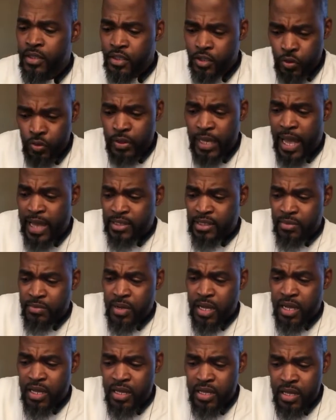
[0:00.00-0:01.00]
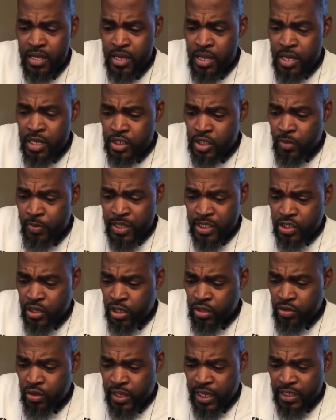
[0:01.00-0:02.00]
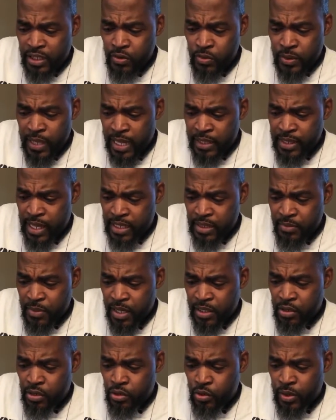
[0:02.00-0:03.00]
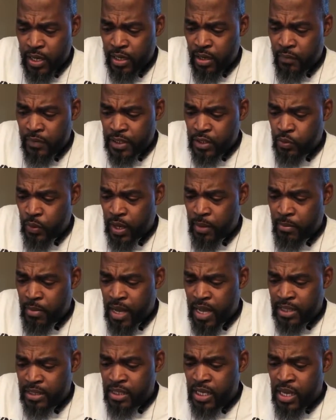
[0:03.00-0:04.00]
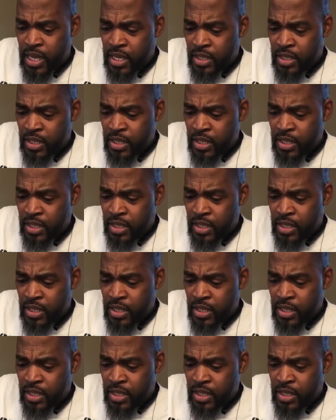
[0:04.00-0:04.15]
$2,000 a month? So, Ms. Jones, you look at $2,000 a month, you do that over 12 months,